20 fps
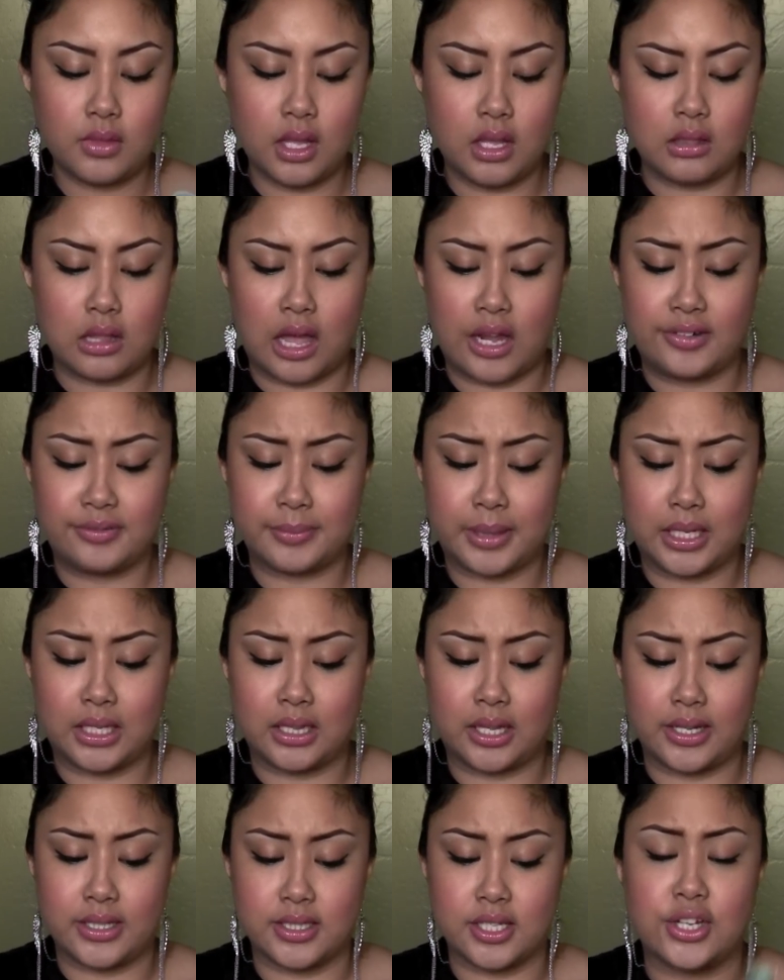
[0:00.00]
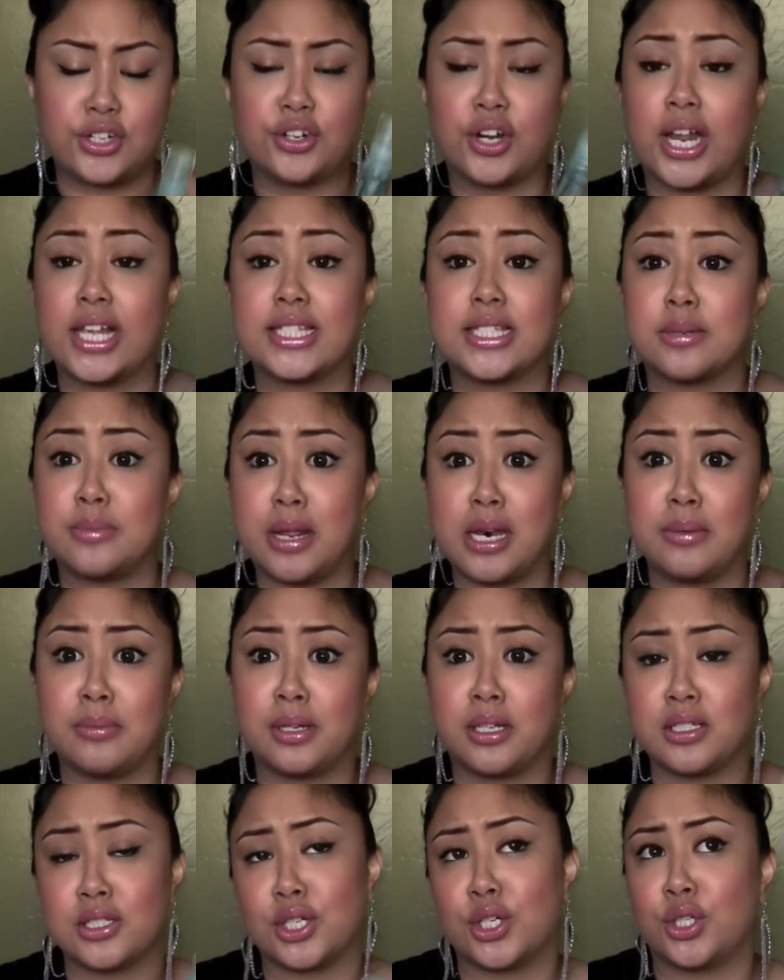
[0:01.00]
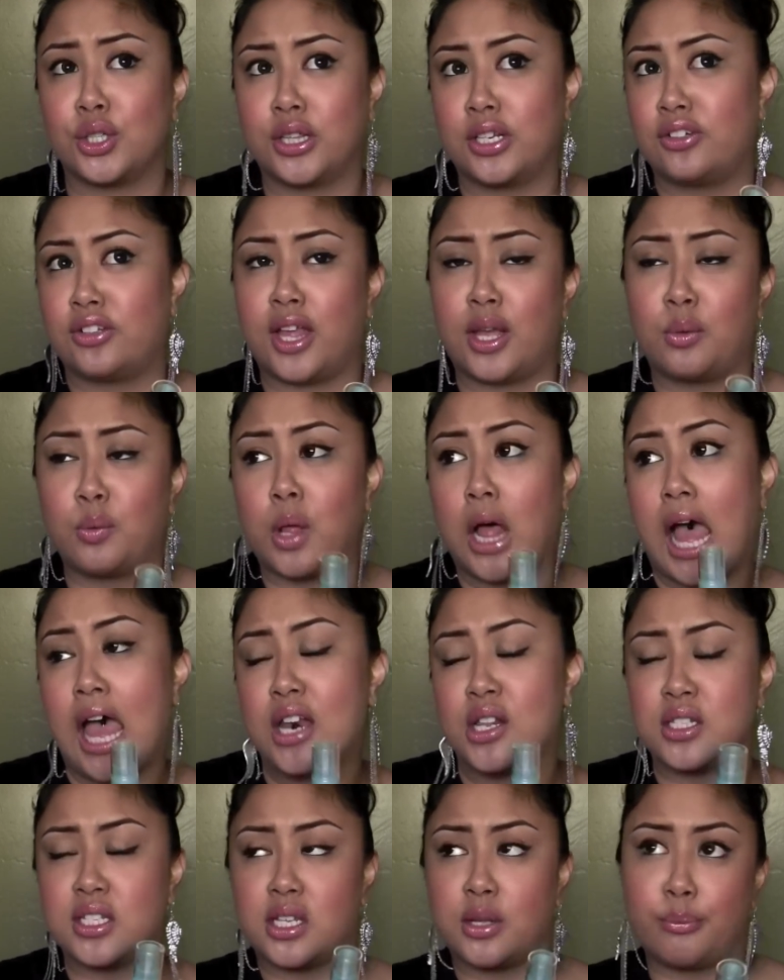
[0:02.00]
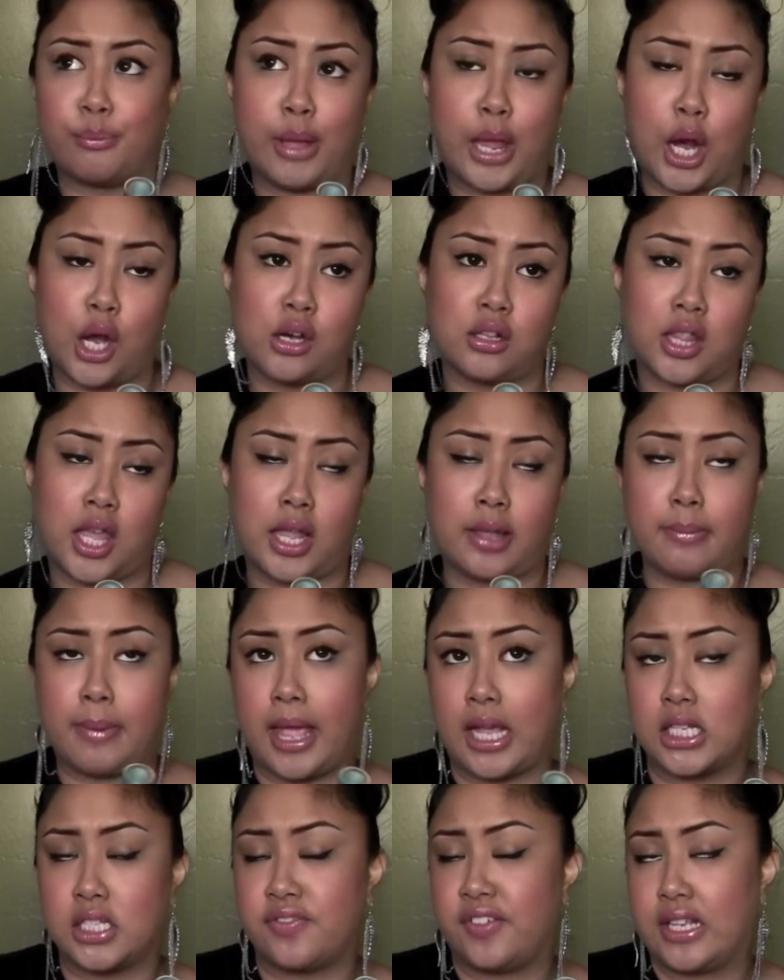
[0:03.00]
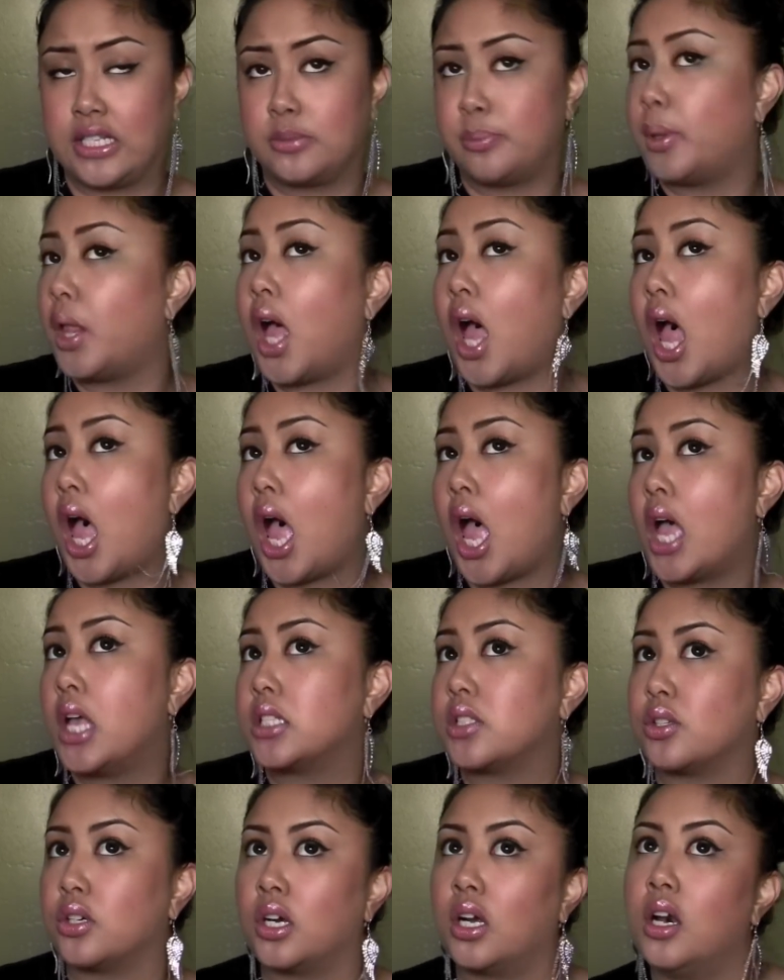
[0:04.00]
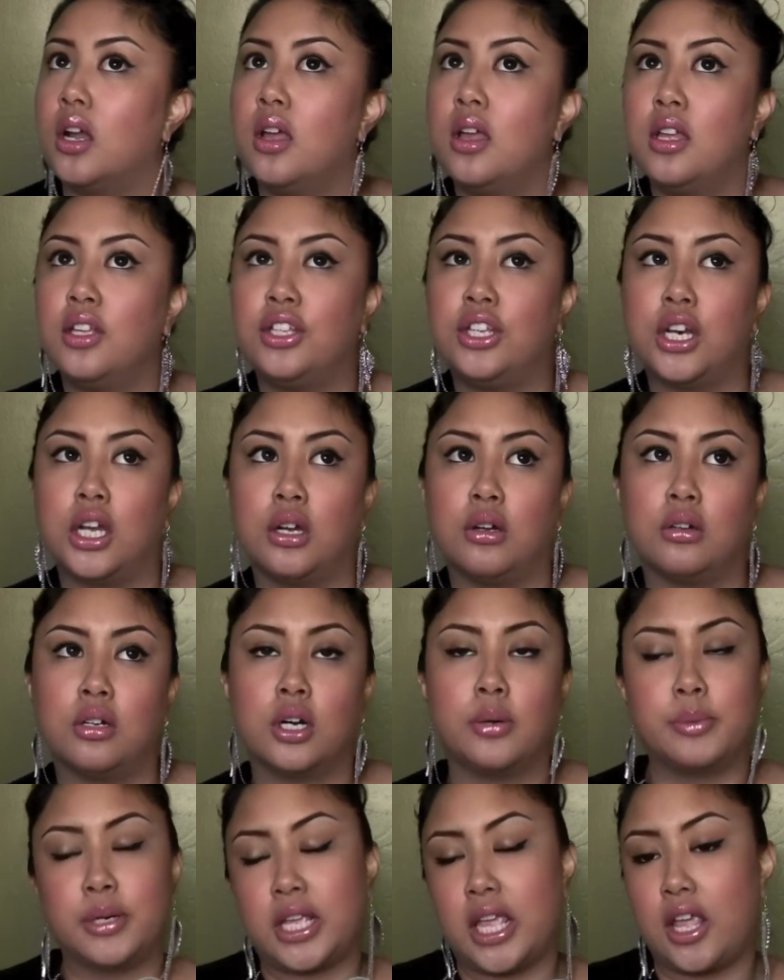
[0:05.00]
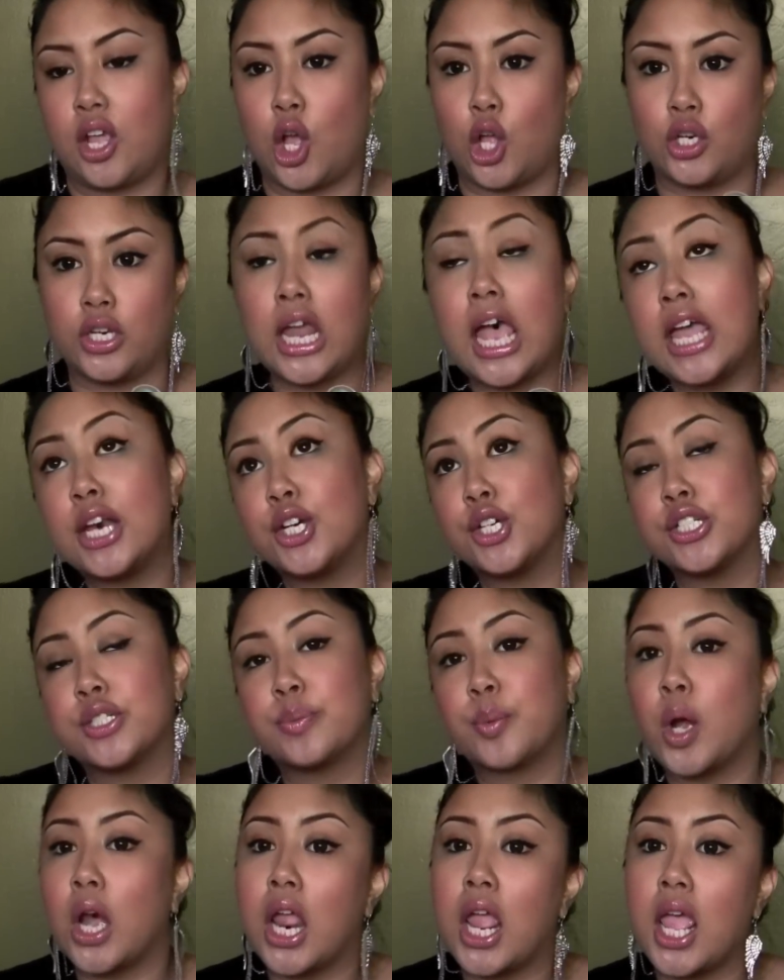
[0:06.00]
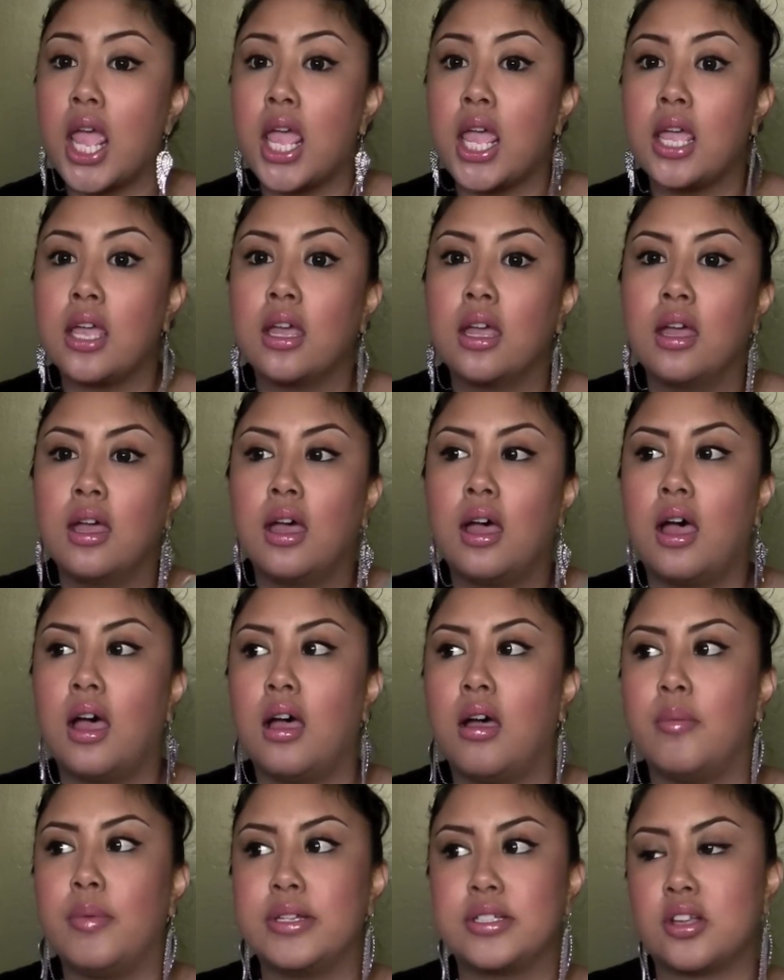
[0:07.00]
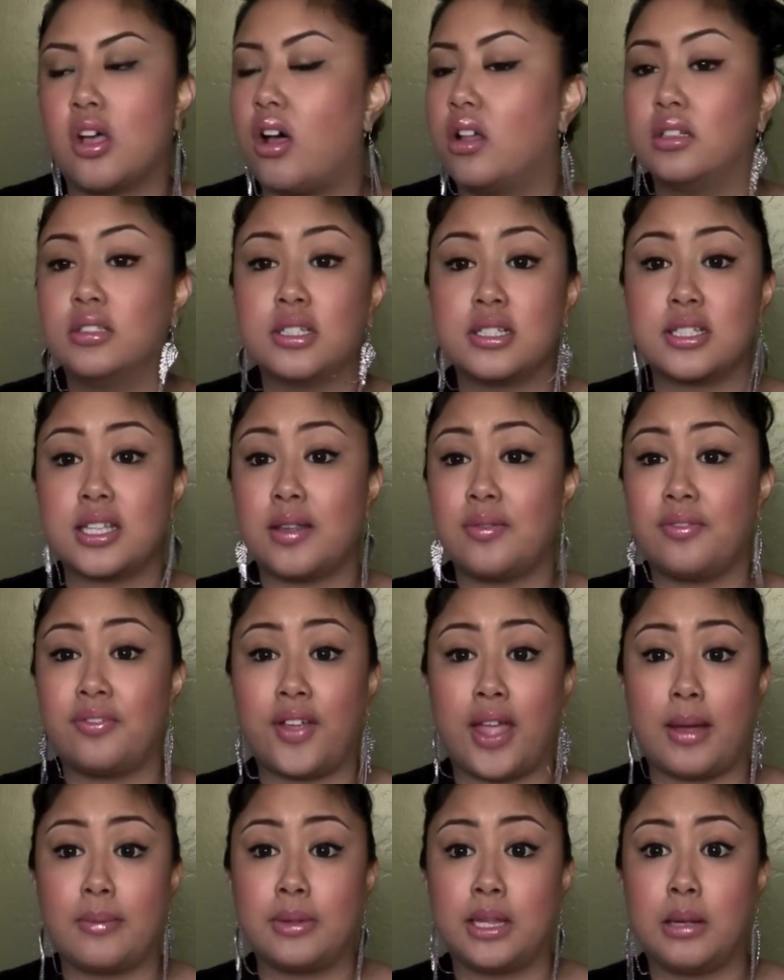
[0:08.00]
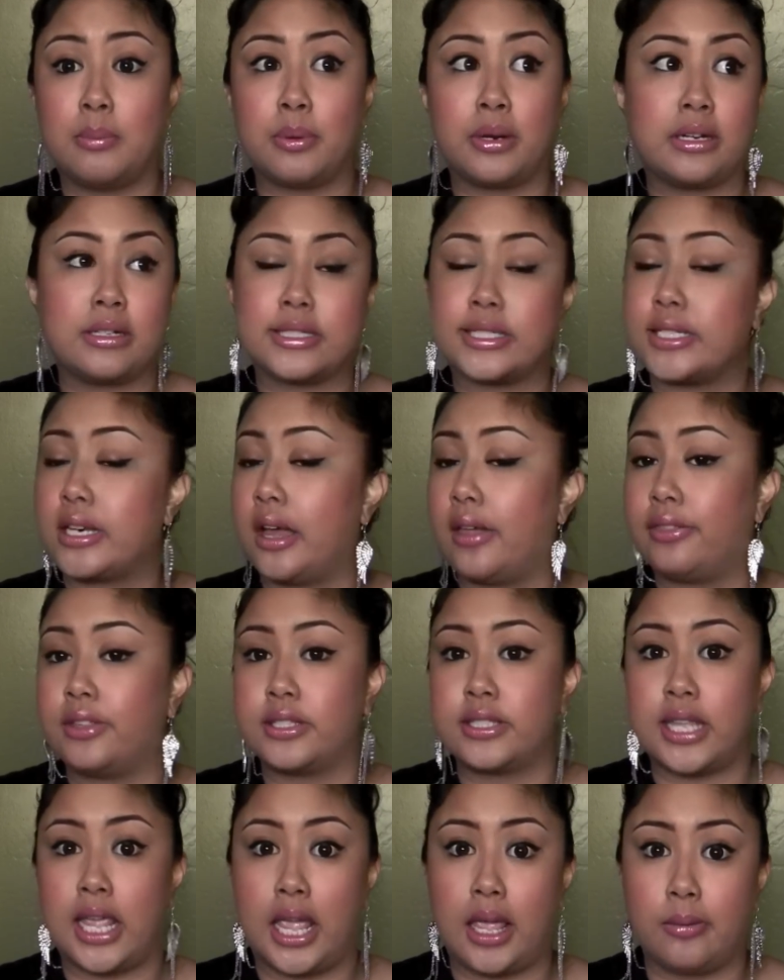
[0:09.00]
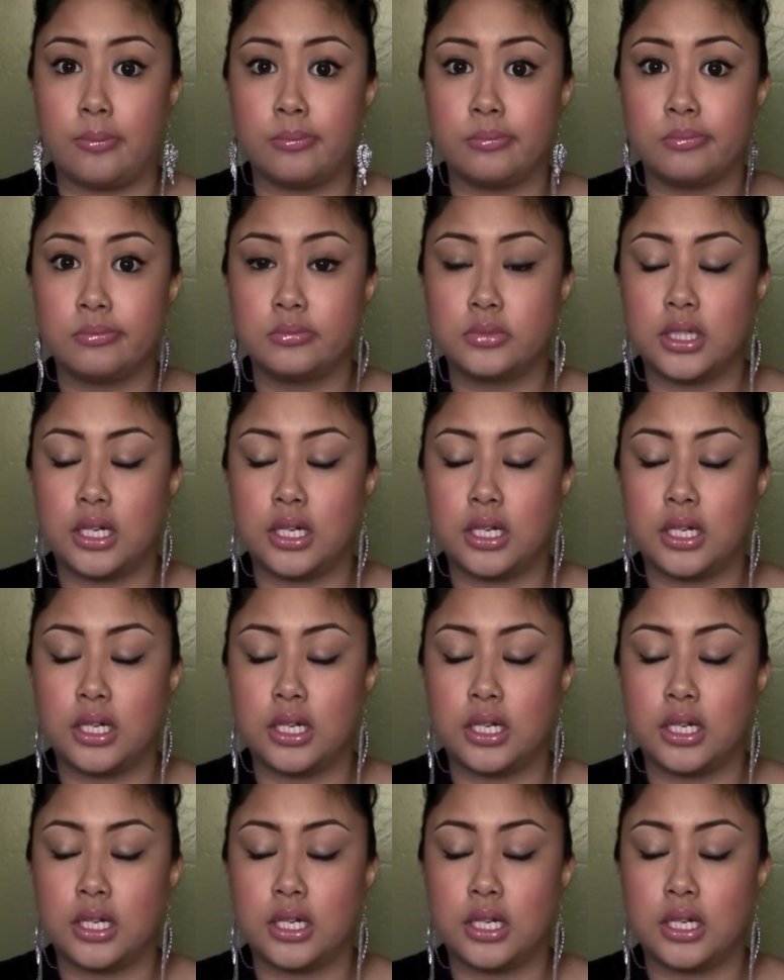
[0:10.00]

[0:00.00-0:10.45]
A lot of my clients underestimate it because they're like, well, how does it compare to like Max Fix Plus or, you know, Urban Decay All Nighter Spray? It's all in the same family, but it's not the same.